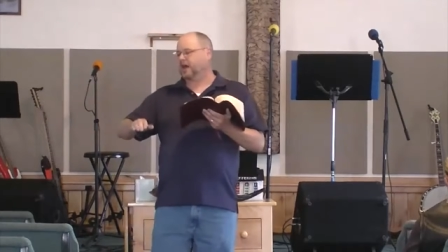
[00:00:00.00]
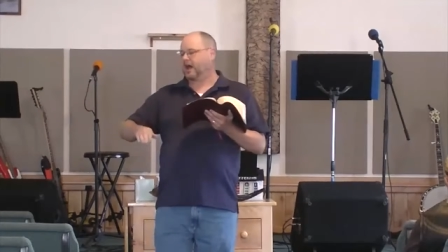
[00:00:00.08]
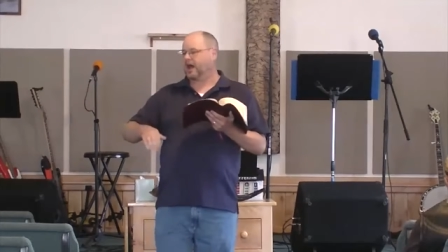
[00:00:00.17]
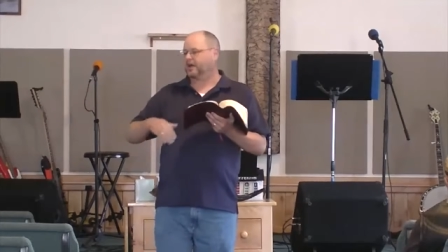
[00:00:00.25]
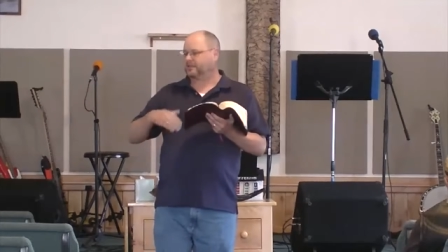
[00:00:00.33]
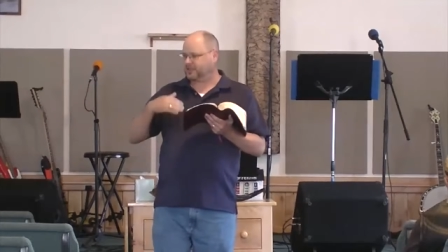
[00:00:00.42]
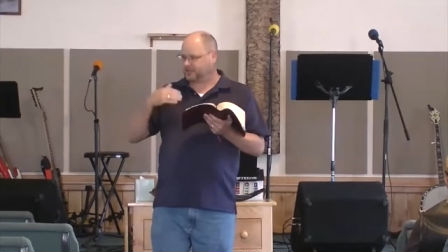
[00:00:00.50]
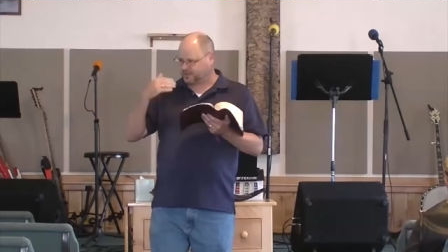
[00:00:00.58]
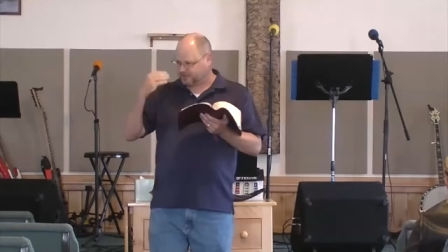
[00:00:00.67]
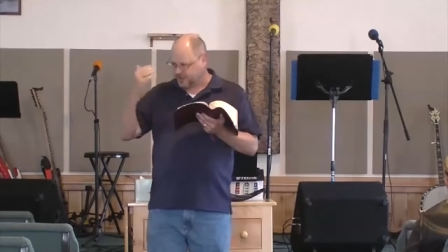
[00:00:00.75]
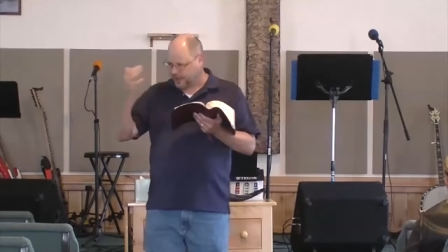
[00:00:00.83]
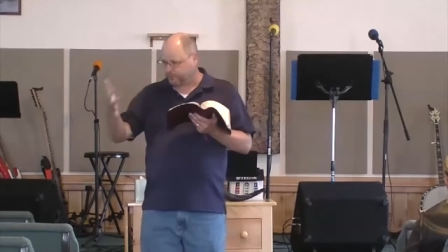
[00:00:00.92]
I, I think
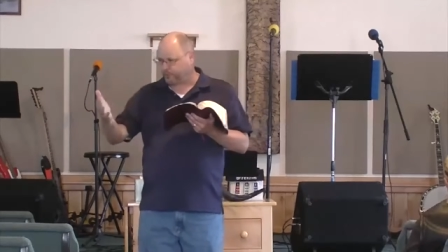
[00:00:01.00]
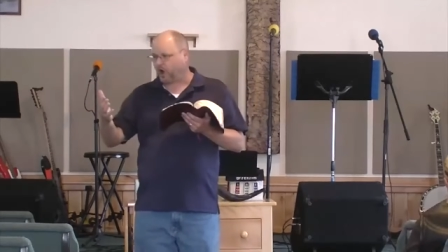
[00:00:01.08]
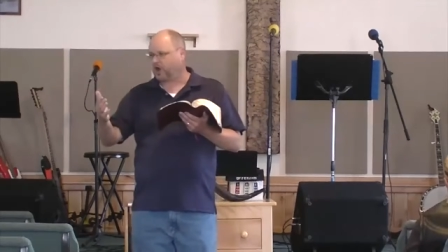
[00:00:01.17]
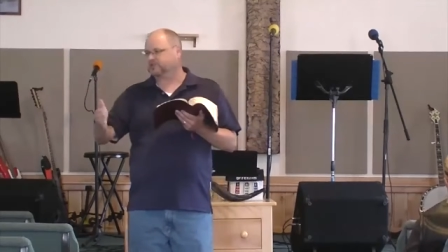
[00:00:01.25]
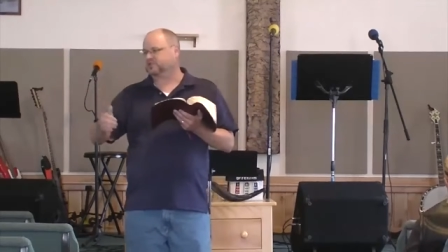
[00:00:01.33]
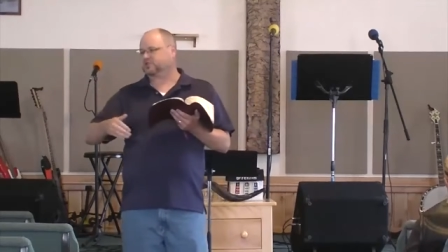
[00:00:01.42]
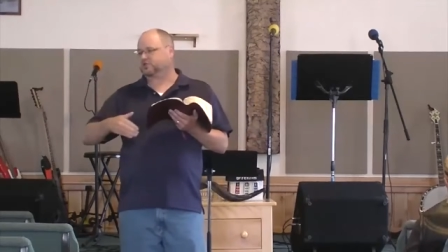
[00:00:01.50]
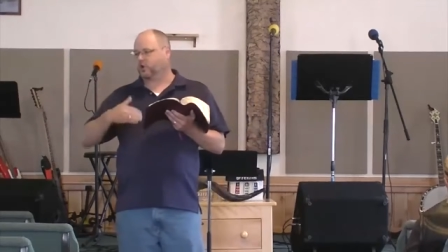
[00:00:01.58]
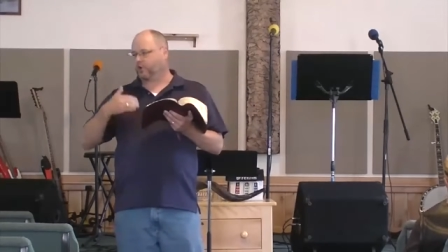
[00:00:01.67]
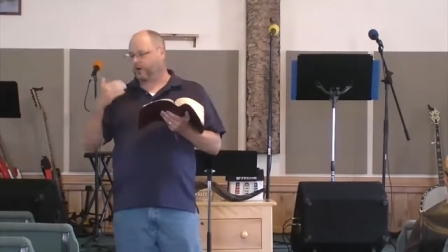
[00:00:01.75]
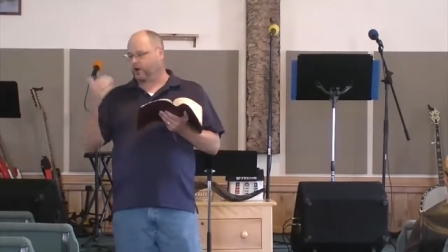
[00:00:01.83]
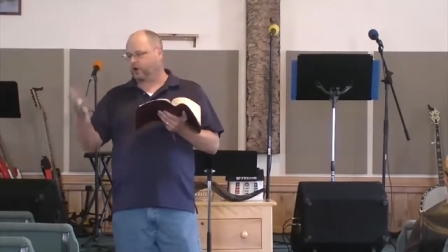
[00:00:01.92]
the same process is
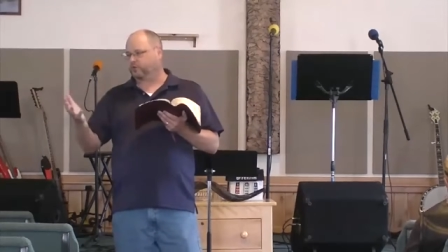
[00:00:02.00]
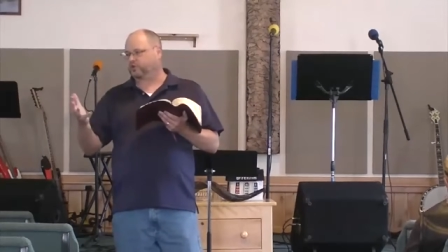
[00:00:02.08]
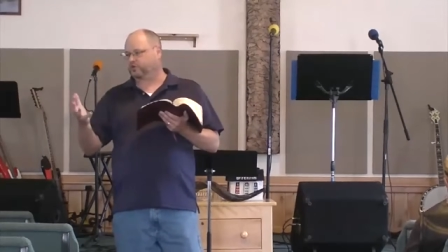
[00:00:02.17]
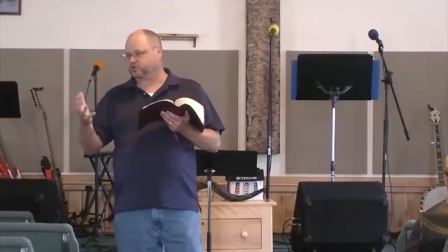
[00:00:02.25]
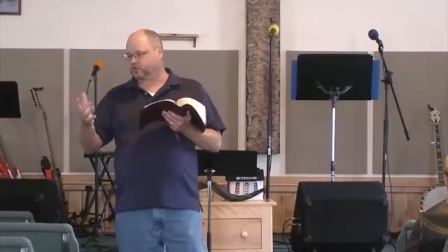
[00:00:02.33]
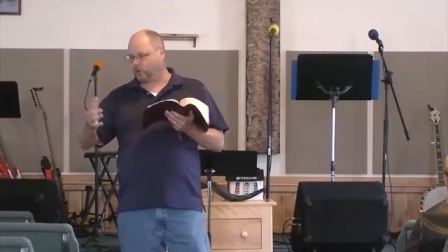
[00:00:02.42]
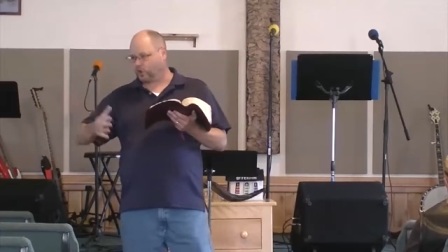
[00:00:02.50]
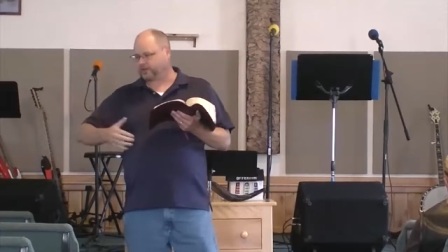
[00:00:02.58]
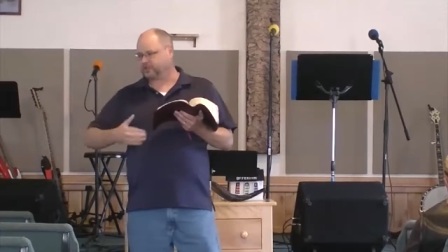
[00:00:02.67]
going on with the soul.